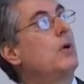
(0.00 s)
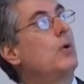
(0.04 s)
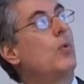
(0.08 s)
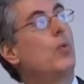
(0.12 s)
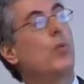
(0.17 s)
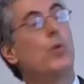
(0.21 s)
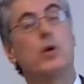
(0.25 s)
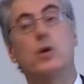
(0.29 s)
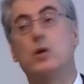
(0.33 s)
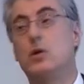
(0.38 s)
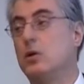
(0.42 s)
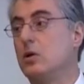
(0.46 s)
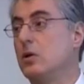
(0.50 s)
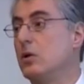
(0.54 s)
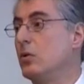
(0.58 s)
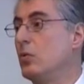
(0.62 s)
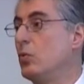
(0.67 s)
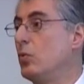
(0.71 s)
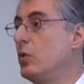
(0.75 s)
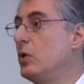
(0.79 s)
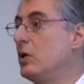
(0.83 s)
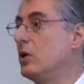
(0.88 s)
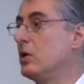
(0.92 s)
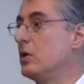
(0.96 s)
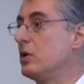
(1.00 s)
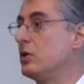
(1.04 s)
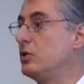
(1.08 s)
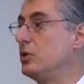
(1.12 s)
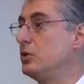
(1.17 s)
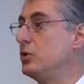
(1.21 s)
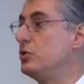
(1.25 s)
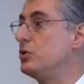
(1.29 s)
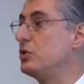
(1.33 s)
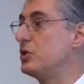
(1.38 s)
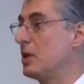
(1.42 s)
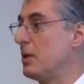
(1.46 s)
we'll
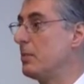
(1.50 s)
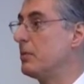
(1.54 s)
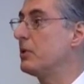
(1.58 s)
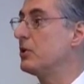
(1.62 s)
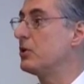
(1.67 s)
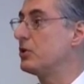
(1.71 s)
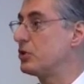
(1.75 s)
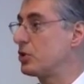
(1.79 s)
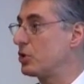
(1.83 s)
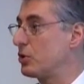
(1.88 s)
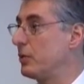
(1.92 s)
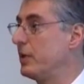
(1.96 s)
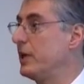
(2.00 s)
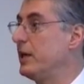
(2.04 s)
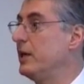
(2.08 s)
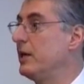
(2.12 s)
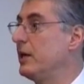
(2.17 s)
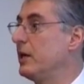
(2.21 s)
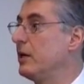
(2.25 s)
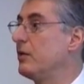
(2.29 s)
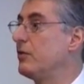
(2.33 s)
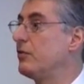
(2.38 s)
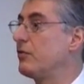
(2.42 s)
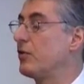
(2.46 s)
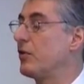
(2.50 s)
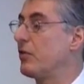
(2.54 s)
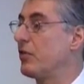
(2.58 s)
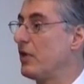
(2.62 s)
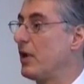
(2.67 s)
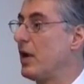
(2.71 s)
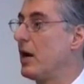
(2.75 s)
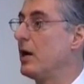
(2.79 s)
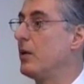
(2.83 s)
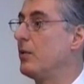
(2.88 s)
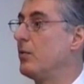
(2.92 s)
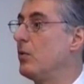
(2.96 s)
do some of the screening for
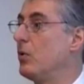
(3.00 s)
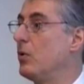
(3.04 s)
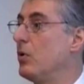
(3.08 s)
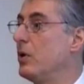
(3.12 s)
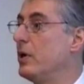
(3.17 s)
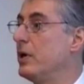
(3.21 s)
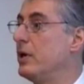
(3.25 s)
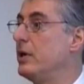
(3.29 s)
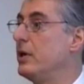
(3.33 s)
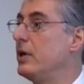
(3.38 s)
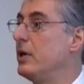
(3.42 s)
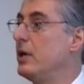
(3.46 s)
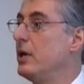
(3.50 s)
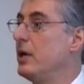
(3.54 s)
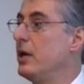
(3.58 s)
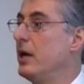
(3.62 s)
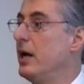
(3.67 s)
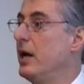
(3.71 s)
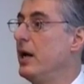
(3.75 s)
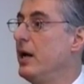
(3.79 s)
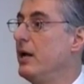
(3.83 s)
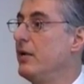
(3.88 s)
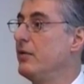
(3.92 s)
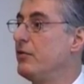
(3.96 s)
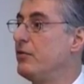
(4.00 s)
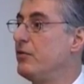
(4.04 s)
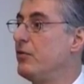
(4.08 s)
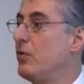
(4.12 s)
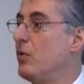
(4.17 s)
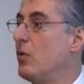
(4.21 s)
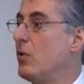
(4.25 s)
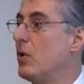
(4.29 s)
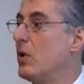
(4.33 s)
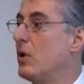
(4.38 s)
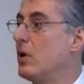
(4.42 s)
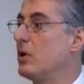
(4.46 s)
thyroid and
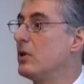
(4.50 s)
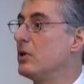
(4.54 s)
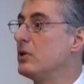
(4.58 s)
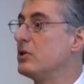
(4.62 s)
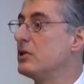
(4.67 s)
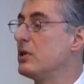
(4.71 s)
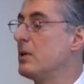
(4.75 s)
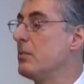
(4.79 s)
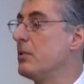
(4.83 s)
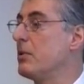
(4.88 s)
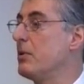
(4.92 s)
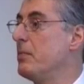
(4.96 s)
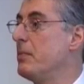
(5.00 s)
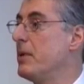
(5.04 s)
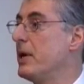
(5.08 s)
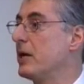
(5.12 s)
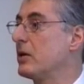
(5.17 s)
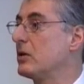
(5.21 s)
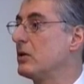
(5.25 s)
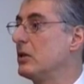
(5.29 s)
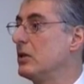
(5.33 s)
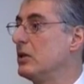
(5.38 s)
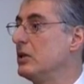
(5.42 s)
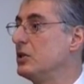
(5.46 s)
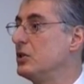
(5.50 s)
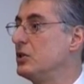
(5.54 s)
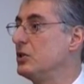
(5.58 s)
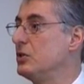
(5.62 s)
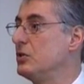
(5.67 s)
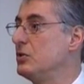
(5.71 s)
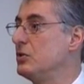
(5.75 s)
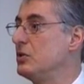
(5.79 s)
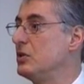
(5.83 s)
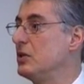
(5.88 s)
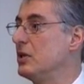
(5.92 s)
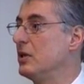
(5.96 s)
for some of the medical
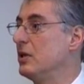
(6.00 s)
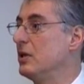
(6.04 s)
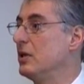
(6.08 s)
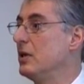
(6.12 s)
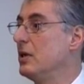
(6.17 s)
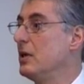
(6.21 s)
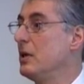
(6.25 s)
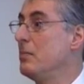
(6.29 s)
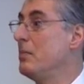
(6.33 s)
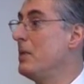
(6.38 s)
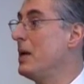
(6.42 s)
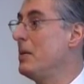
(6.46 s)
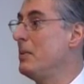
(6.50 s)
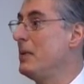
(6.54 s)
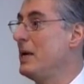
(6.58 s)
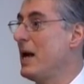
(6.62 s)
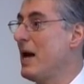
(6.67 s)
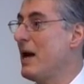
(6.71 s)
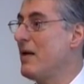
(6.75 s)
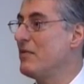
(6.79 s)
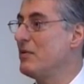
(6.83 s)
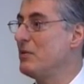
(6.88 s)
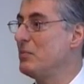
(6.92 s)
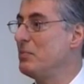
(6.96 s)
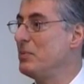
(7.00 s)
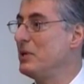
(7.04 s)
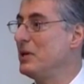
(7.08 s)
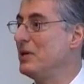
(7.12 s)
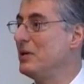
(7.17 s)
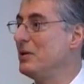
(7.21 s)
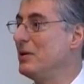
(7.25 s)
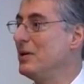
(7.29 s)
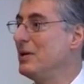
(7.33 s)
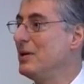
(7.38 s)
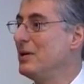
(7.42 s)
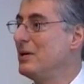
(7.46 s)
issues that maybe haven't been